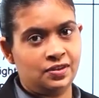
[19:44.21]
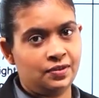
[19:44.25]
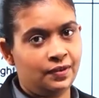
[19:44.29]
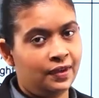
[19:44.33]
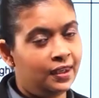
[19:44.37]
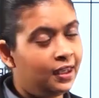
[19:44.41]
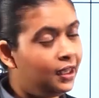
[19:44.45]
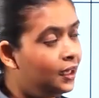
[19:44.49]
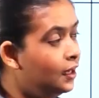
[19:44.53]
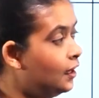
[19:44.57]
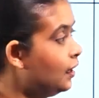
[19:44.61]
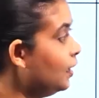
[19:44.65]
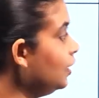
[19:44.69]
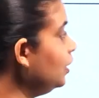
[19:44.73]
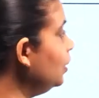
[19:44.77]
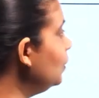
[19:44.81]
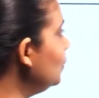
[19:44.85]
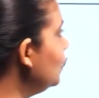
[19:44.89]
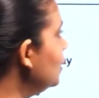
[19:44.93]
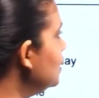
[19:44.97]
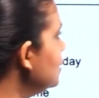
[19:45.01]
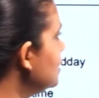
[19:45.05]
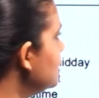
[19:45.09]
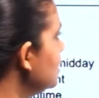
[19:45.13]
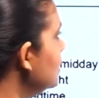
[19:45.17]
So here you
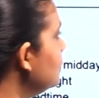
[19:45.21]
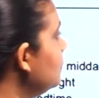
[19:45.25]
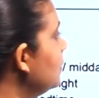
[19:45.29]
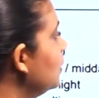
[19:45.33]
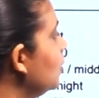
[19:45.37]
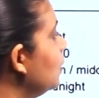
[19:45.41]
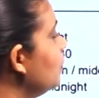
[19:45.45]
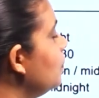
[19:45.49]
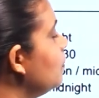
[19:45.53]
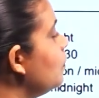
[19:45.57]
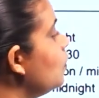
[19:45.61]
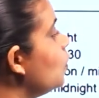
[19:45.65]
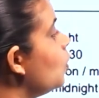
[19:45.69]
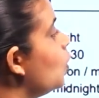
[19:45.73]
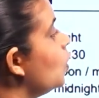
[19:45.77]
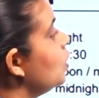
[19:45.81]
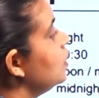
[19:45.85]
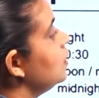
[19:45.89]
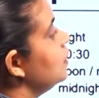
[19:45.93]
can see a bit of more